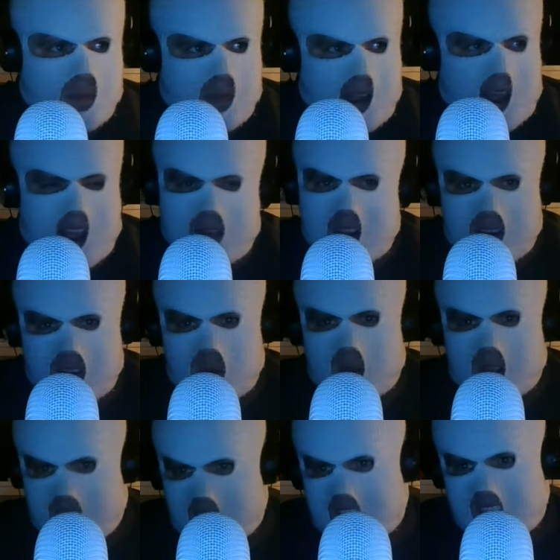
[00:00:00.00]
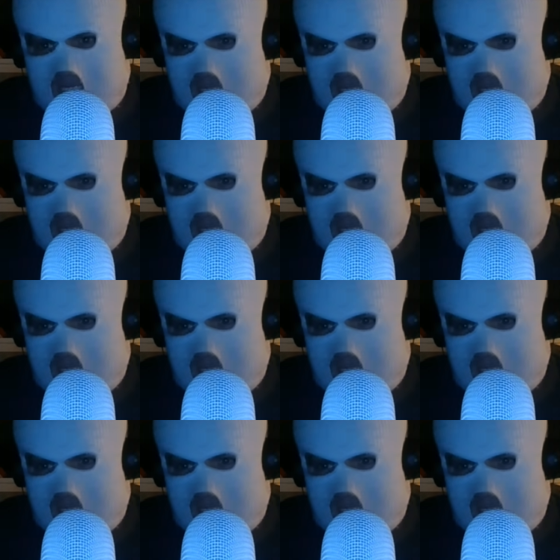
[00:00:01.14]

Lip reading: have everyone like